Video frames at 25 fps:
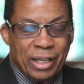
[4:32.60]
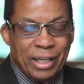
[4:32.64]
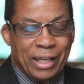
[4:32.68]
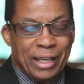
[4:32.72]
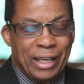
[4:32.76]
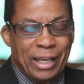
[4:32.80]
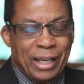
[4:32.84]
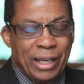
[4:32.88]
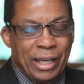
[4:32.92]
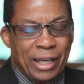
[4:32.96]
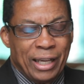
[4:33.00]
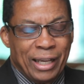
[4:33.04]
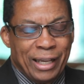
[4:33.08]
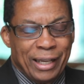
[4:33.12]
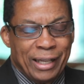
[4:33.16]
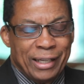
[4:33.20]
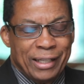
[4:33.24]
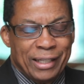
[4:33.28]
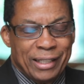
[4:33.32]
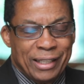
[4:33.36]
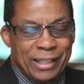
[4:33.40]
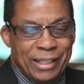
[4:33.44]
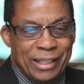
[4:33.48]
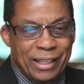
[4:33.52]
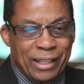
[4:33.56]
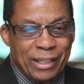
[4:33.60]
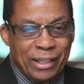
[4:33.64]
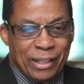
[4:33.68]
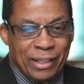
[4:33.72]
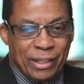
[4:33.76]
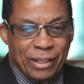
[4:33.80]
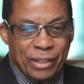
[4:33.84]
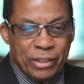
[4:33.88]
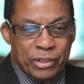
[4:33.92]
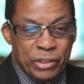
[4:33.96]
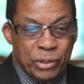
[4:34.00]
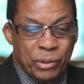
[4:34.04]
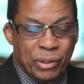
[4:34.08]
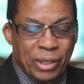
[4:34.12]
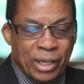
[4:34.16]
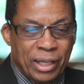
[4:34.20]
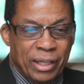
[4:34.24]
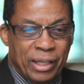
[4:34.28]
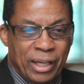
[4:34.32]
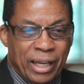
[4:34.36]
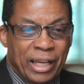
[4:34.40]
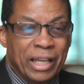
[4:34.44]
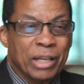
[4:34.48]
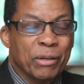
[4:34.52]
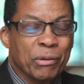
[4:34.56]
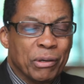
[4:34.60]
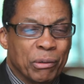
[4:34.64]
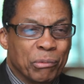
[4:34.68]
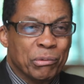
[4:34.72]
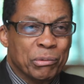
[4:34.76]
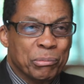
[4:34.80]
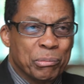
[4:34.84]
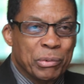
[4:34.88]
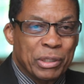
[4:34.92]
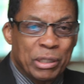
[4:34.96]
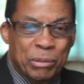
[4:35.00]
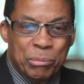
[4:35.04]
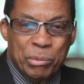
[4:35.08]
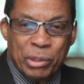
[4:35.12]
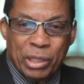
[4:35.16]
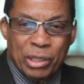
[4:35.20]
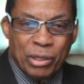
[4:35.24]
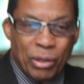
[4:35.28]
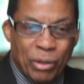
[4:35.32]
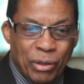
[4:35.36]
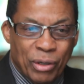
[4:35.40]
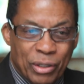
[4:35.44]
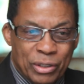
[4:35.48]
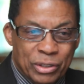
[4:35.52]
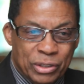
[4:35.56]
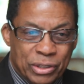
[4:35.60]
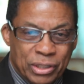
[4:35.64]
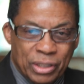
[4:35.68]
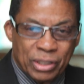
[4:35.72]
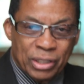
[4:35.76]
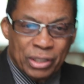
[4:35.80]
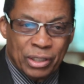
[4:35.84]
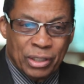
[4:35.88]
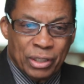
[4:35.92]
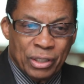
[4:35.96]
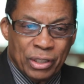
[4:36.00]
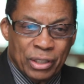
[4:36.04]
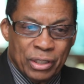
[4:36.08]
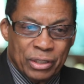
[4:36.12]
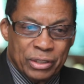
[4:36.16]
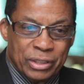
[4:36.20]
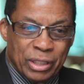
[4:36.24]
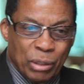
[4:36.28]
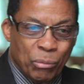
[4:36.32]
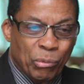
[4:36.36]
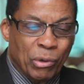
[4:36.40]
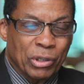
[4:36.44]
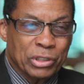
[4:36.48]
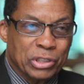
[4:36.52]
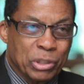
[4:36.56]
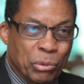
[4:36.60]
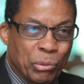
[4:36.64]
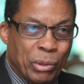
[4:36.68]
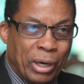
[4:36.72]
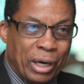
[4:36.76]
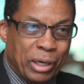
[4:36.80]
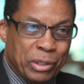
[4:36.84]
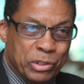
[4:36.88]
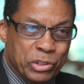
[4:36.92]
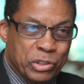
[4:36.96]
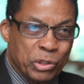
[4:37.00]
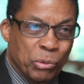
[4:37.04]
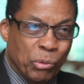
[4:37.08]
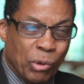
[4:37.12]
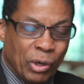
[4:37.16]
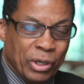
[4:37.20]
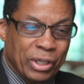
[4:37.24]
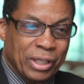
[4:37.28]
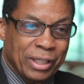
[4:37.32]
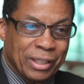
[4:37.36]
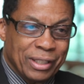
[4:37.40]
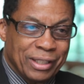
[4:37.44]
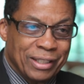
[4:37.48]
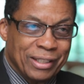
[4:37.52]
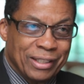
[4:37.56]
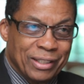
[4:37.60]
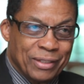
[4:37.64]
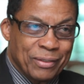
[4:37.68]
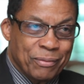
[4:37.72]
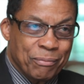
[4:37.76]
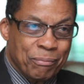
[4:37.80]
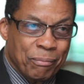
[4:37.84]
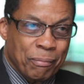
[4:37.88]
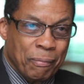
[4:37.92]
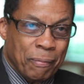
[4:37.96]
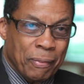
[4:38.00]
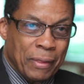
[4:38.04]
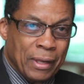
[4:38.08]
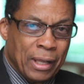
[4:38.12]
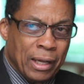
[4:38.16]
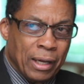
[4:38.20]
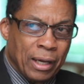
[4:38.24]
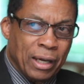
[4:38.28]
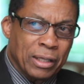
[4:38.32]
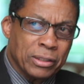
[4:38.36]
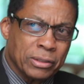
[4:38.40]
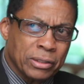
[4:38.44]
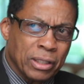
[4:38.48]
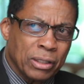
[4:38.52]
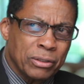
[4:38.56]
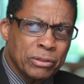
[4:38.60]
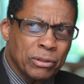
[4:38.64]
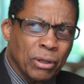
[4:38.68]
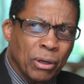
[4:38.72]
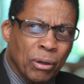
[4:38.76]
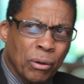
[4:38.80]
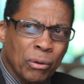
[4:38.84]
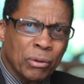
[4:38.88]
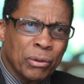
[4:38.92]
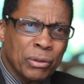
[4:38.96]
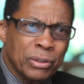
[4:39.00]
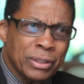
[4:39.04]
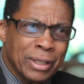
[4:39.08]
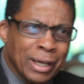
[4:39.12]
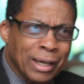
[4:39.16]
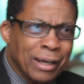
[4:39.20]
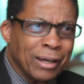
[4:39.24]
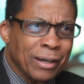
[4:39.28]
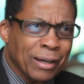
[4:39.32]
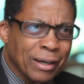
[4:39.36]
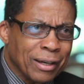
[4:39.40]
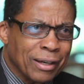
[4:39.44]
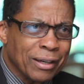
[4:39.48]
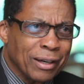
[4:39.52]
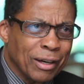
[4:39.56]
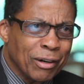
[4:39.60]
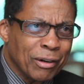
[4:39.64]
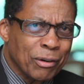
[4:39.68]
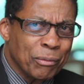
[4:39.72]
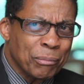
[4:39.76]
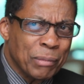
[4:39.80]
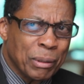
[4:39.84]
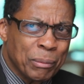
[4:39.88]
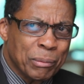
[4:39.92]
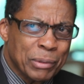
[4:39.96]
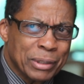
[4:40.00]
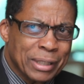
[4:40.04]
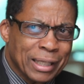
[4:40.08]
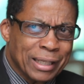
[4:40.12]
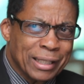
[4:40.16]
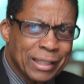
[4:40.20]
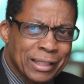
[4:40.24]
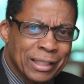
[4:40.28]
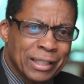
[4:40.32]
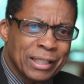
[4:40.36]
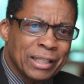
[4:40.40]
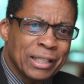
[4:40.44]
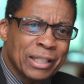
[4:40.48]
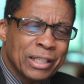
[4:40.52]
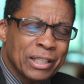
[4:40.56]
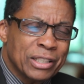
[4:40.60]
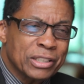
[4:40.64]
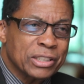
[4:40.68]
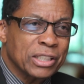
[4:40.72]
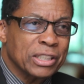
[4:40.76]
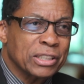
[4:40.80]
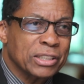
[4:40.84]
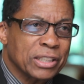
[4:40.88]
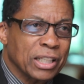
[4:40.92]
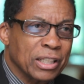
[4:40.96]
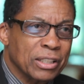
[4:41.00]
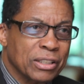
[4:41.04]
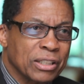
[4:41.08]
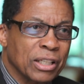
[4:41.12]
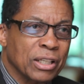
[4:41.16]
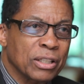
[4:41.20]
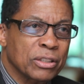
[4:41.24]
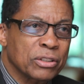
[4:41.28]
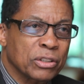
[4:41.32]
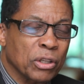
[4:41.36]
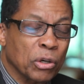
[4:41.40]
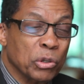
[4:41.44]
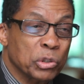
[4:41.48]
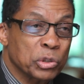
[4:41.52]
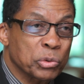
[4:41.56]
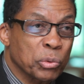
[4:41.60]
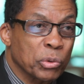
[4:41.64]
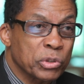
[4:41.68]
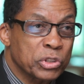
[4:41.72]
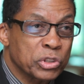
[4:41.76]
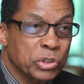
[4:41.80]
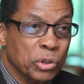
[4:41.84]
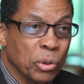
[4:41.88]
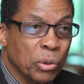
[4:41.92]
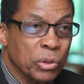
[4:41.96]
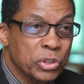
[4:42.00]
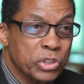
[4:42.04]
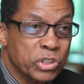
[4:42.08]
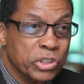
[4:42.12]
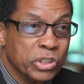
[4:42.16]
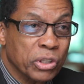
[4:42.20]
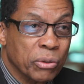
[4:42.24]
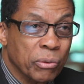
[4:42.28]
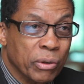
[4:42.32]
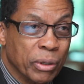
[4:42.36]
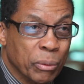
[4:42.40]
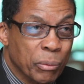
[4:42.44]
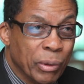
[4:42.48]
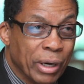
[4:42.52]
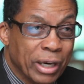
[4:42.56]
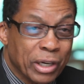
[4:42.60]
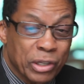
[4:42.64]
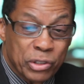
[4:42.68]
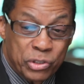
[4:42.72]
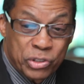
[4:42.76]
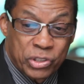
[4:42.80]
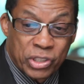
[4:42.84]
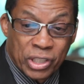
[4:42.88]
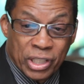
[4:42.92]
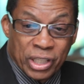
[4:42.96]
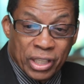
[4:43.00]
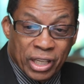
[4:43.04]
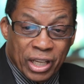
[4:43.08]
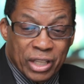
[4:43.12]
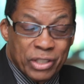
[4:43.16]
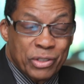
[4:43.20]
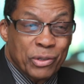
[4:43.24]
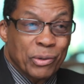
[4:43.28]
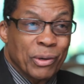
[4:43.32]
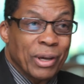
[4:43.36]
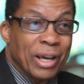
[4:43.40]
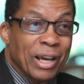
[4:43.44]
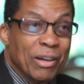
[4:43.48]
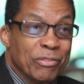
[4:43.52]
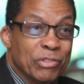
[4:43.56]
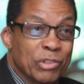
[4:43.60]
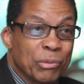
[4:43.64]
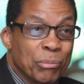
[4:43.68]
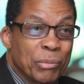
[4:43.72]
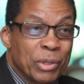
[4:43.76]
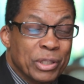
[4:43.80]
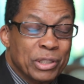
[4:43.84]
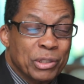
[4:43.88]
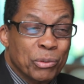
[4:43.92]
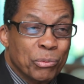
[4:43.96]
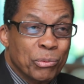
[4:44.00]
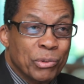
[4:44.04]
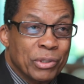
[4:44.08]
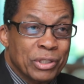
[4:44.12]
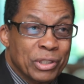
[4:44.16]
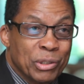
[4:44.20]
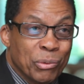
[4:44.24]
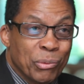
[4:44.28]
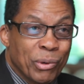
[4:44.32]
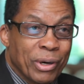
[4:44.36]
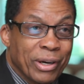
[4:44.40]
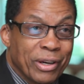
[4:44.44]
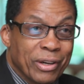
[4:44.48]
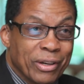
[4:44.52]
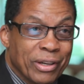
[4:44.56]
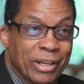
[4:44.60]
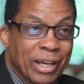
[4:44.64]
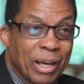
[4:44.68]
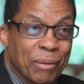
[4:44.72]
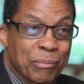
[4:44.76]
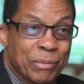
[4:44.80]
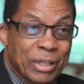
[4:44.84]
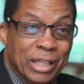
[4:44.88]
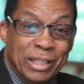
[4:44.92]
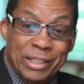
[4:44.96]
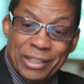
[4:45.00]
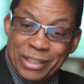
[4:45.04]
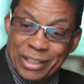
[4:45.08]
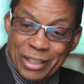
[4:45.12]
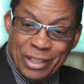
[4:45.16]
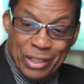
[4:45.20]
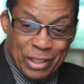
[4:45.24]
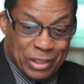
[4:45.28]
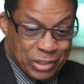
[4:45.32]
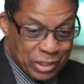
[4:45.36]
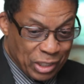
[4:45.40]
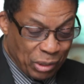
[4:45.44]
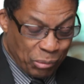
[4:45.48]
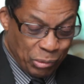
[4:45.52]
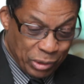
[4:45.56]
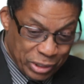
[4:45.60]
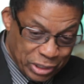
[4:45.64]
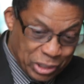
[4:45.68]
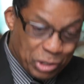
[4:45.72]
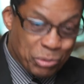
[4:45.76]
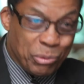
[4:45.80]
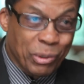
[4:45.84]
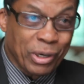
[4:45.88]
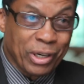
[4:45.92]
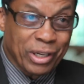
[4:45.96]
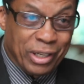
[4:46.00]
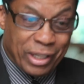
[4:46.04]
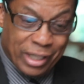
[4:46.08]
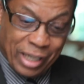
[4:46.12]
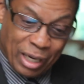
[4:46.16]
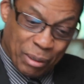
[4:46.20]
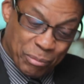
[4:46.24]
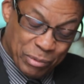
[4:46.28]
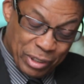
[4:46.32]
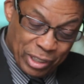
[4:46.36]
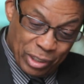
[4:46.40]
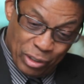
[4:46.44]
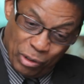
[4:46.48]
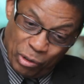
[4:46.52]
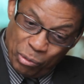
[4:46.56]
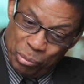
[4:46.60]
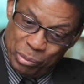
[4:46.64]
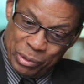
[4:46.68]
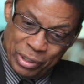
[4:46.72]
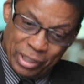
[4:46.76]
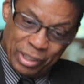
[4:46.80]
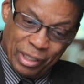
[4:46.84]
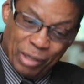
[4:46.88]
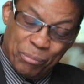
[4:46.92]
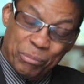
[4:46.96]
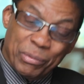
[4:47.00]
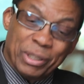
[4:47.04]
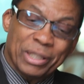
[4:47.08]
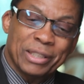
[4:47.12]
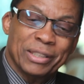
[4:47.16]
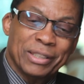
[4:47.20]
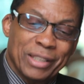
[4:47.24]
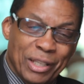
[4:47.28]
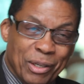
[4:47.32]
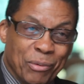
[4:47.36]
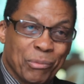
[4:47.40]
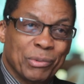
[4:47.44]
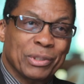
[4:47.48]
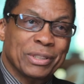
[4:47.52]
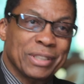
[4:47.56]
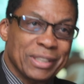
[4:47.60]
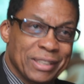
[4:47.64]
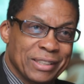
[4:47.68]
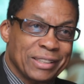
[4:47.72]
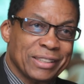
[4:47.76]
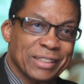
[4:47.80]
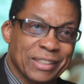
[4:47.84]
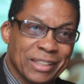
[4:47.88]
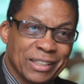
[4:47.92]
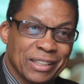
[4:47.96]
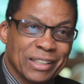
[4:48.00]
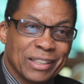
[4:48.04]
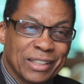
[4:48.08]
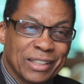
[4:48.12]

And you got angry with me because they weren't the records you wanted? I said, oh, yeah, I remember that. She said, those were George Shearing records, and you have them in the record cabinet. So I went to the record cabinet, opened it up, and there were these